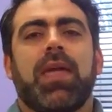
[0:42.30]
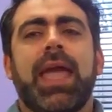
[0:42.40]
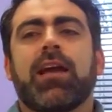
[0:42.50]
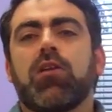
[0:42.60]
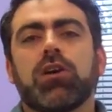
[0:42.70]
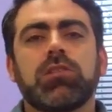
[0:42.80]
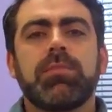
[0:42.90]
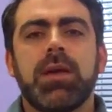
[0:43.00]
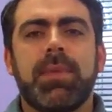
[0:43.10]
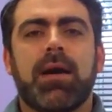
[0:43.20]
It could also
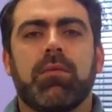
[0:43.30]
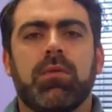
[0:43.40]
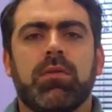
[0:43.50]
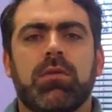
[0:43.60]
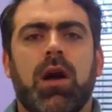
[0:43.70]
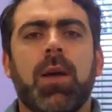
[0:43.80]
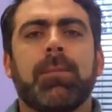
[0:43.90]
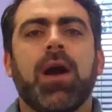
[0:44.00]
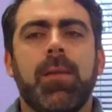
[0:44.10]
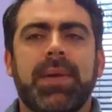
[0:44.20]
be about
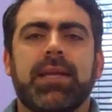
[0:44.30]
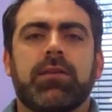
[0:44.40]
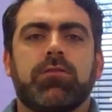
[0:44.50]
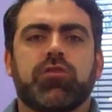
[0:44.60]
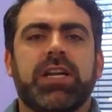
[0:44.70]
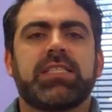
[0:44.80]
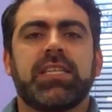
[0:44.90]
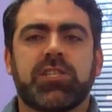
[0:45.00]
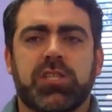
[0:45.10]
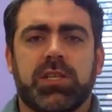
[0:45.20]
upcoming
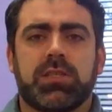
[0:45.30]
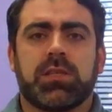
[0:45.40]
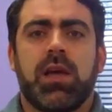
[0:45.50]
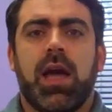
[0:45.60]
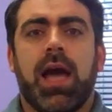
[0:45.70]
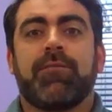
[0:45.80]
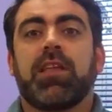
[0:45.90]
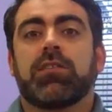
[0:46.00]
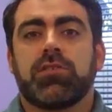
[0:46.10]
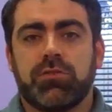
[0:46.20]
transitions. I've
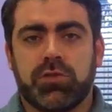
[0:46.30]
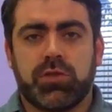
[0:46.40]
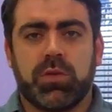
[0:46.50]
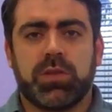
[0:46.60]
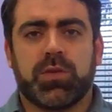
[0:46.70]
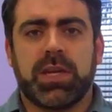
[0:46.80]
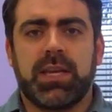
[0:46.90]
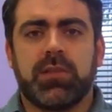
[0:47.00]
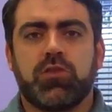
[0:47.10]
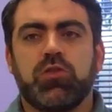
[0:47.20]
done social stories for
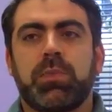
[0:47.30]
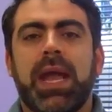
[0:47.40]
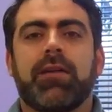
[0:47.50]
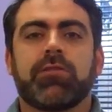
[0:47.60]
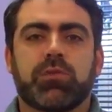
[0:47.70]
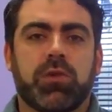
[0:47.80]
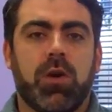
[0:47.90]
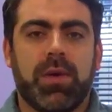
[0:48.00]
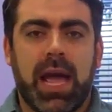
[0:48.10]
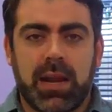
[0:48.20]
kids whose parents were
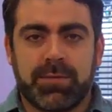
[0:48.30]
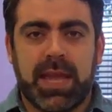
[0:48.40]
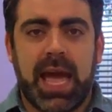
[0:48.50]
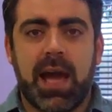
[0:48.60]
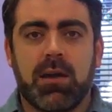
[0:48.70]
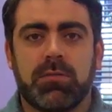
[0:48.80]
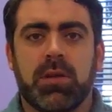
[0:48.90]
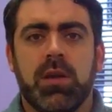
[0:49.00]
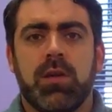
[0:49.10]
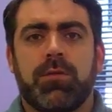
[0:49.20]
going out of town
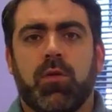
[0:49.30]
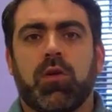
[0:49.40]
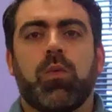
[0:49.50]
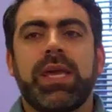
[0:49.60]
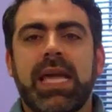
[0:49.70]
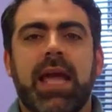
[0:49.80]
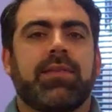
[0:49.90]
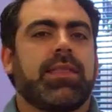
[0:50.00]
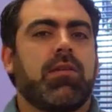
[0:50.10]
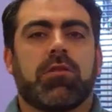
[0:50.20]
for a
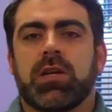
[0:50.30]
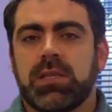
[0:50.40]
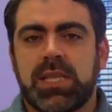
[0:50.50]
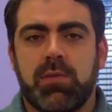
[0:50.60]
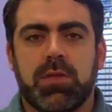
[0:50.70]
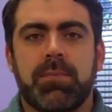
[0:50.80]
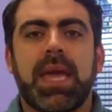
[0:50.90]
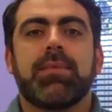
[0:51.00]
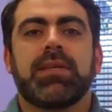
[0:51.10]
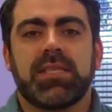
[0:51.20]
weekend and they were going to stay with a
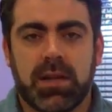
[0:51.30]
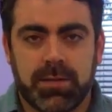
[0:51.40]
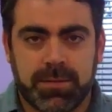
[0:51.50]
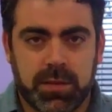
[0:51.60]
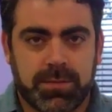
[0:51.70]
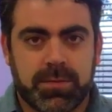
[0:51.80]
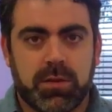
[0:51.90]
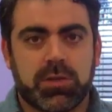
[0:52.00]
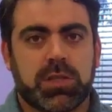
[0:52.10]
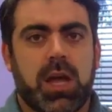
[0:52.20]
babysitter for the
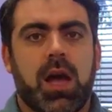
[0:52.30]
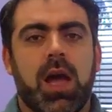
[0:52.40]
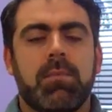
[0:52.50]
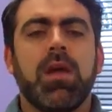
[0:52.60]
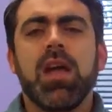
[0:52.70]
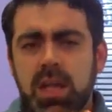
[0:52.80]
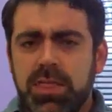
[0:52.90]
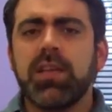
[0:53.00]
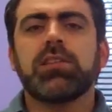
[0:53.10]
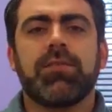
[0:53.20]
first time.
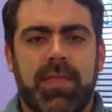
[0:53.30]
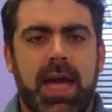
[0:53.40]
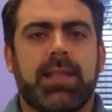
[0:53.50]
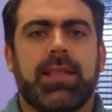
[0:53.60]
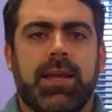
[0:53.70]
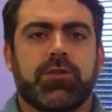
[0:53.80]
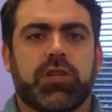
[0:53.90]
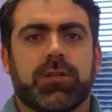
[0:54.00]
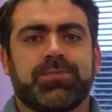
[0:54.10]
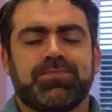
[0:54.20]
Things of that nature.